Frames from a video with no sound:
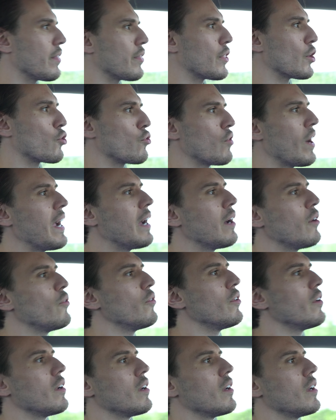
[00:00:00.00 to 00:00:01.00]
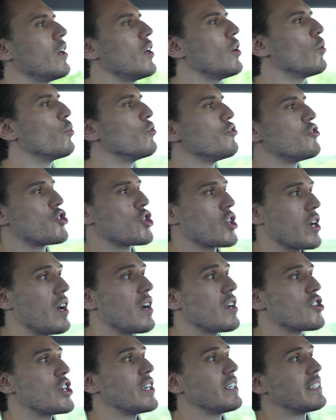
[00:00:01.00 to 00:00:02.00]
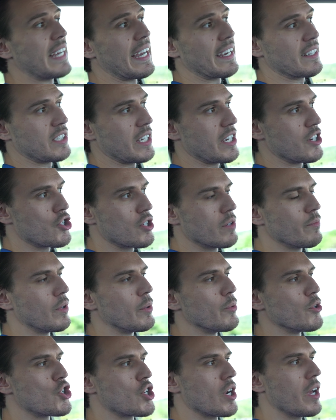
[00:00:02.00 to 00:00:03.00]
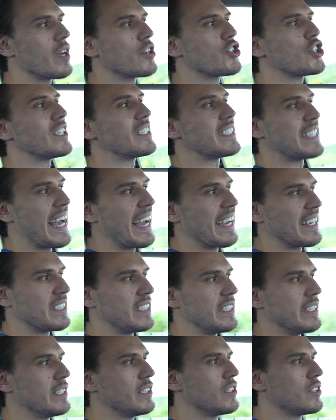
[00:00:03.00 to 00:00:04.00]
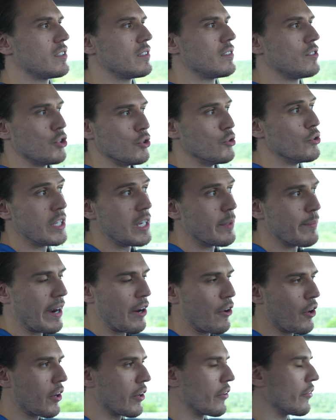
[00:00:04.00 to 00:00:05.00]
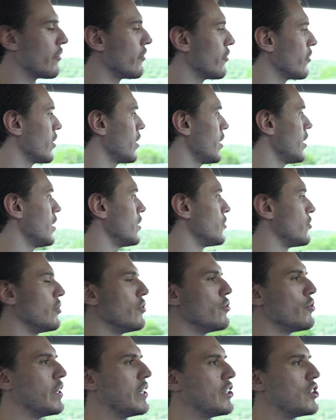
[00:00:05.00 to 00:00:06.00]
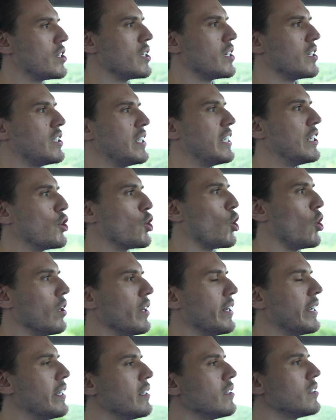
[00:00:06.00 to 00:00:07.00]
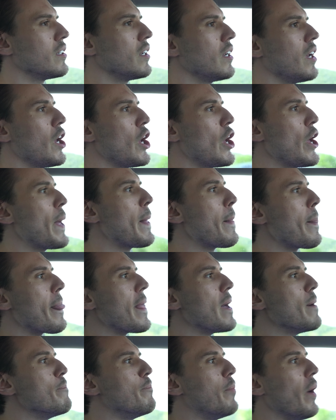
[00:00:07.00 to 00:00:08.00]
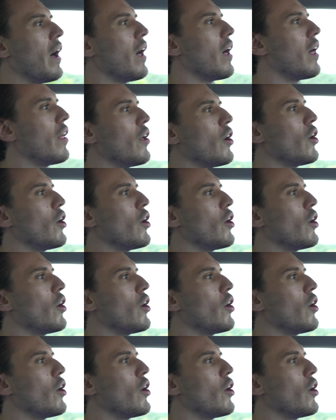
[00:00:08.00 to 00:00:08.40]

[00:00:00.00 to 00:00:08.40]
the Crown was charging taxation, we were charging taxes to the Americans, to these 13 colonies, but